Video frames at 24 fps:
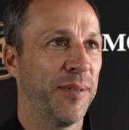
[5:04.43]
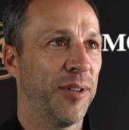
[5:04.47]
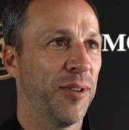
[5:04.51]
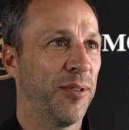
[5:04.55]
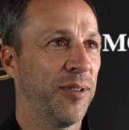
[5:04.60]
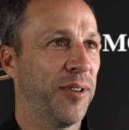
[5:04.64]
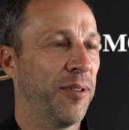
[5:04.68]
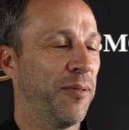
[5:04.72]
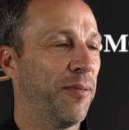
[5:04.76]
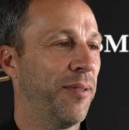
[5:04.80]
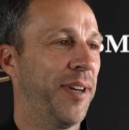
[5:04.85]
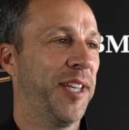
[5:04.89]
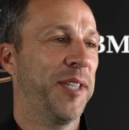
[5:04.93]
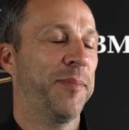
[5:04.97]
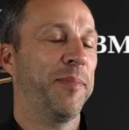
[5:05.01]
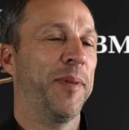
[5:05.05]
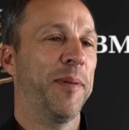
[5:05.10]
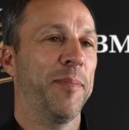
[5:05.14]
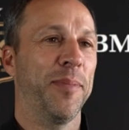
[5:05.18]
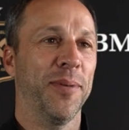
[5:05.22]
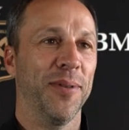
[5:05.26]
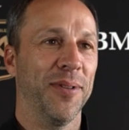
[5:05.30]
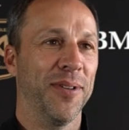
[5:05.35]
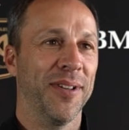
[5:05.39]
we don't erase
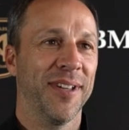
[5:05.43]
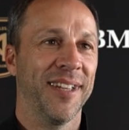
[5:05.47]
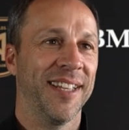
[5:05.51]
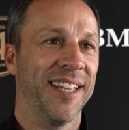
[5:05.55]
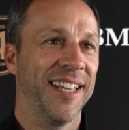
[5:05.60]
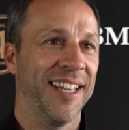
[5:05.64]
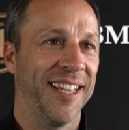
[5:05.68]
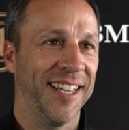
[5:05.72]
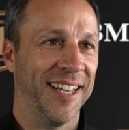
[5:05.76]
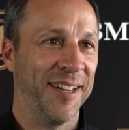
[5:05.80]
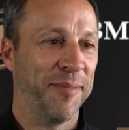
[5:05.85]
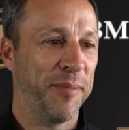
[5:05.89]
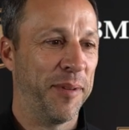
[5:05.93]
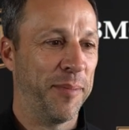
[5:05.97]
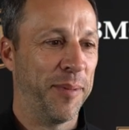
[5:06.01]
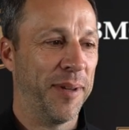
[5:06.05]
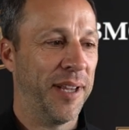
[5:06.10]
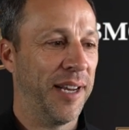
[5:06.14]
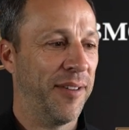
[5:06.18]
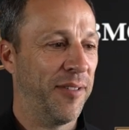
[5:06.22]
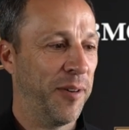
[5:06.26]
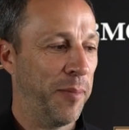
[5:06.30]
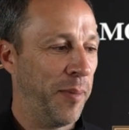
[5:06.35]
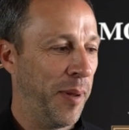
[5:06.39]
people and people
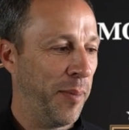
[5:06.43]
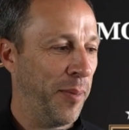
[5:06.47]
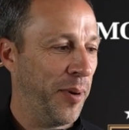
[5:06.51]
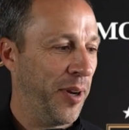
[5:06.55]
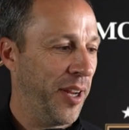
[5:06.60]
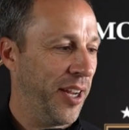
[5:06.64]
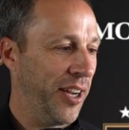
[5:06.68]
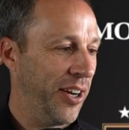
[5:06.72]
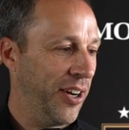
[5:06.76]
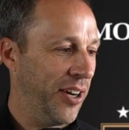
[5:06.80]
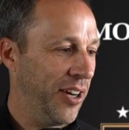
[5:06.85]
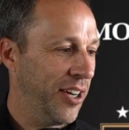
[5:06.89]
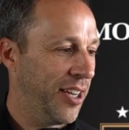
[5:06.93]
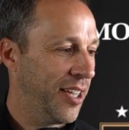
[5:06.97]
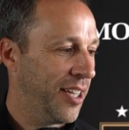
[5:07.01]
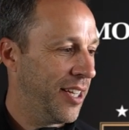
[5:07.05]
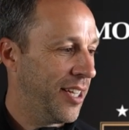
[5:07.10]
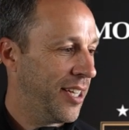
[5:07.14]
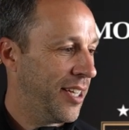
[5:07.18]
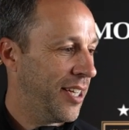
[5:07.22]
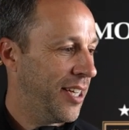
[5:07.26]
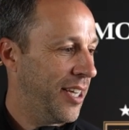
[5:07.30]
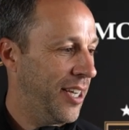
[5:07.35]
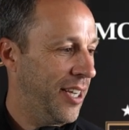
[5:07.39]
out of our memory here.
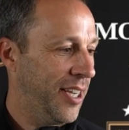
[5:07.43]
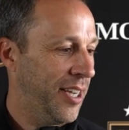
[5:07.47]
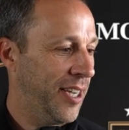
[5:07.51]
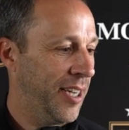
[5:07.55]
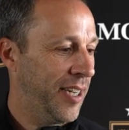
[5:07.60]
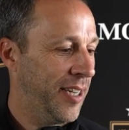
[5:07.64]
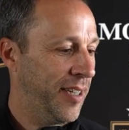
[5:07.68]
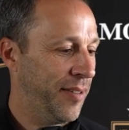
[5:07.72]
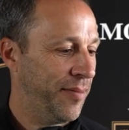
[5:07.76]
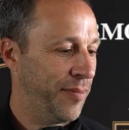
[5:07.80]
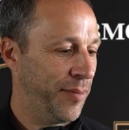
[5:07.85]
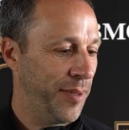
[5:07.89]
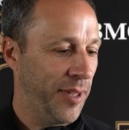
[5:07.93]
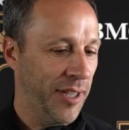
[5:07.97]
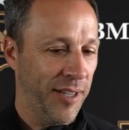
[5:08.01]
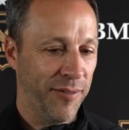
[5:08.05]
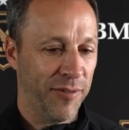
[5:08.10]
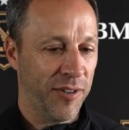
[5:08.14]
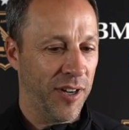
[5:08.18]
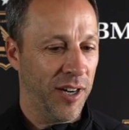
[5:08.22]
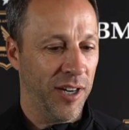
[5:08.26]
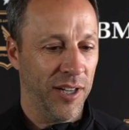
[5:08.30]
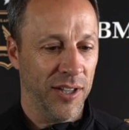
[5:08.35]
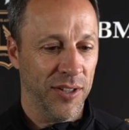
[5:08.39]
Um, we
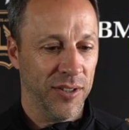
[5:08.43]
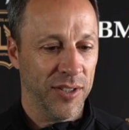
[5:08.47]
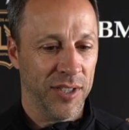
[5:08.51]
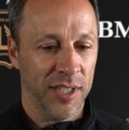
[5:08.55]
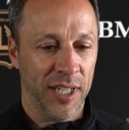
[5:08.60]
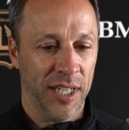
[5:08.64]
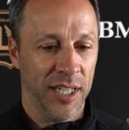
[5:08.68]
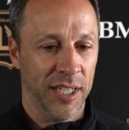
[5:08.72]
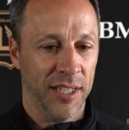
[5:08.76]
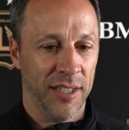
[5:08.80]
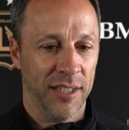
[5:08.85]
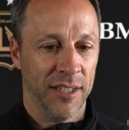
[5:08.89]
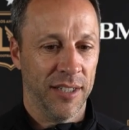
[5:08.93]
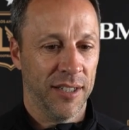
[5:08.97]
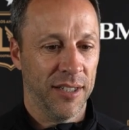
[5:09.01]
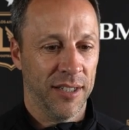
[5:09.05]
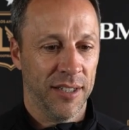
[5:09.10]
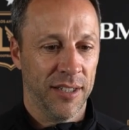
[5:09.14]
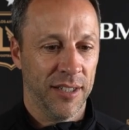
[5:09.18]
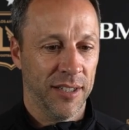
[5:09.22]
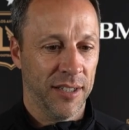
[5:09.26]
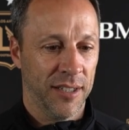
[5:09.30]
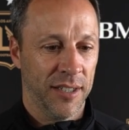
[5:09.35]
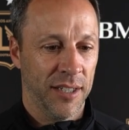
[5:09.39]
love Carlos, and
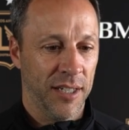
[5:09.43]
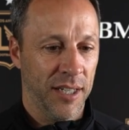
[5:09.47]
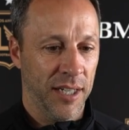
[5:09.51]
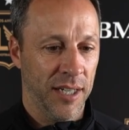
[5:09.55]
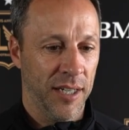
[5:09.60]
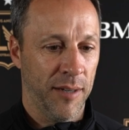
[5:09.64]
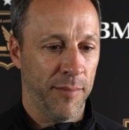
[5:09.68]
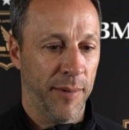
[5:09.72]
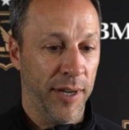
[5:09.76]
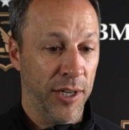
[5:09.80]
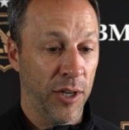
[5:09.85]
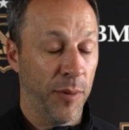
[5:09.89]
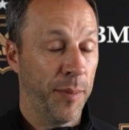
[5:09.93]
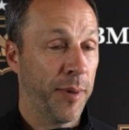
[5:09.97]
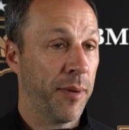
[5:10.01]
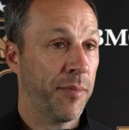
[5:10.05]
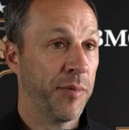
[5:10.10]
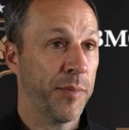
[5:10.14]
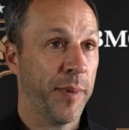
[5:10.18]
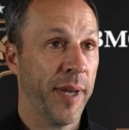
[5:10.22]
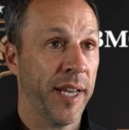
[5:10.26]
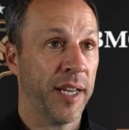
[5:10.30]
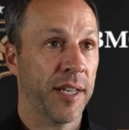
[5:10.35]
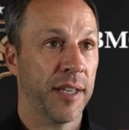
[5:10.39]
um, I hope he
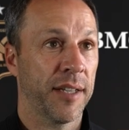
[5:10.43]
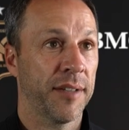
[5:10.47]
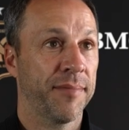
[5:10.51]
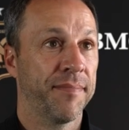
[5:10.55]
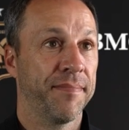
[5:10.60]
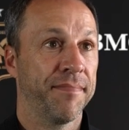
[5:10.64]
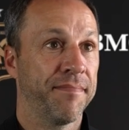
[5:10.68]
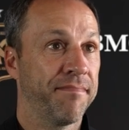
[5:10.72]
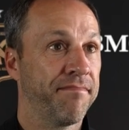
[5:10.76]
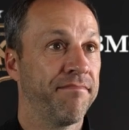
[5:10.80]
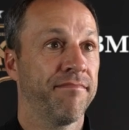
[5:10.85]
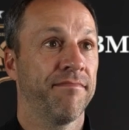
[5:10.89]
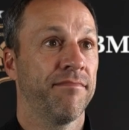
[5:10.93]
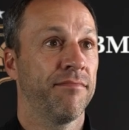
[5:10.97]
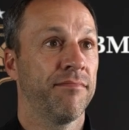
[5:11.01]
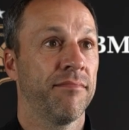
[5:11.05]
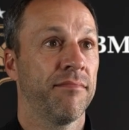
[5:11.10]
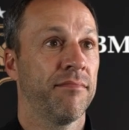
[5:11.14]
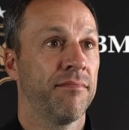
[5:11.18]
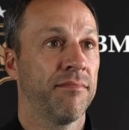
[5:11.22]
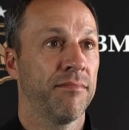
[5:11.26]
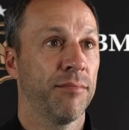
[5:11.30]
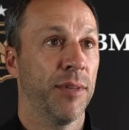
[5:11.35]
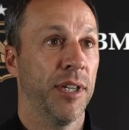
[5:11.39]
comes back.
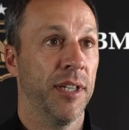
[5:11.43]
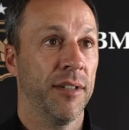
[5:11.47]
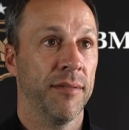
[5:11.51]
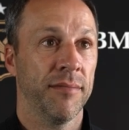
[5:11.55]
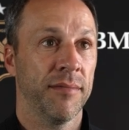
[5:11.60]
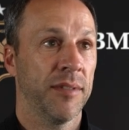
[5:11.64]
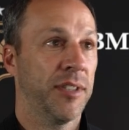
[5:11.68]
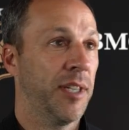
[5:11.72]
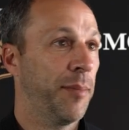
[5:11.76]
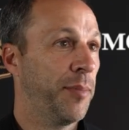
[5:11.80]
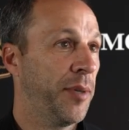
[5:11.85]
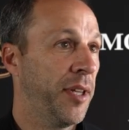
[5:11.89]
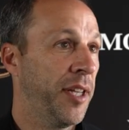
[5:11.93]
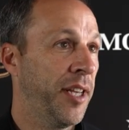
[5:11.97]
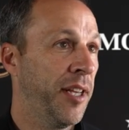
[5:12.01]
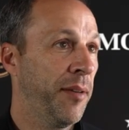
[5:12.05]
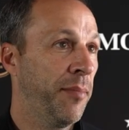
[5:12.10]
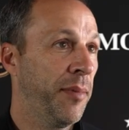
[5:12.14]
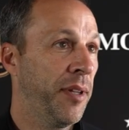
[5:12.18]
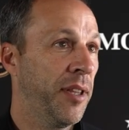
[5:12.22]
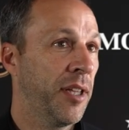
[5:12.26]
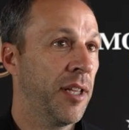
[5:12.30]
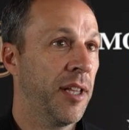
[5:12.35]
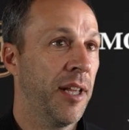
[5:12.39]
But it's up to
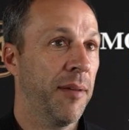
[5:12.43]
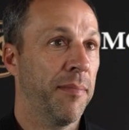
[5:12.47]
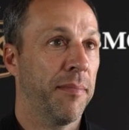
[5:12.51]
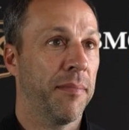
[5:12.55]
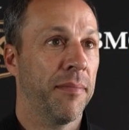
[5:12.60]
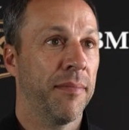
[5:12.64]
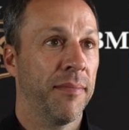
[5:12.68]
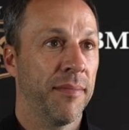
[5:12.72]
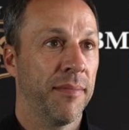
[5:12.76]
him and the club.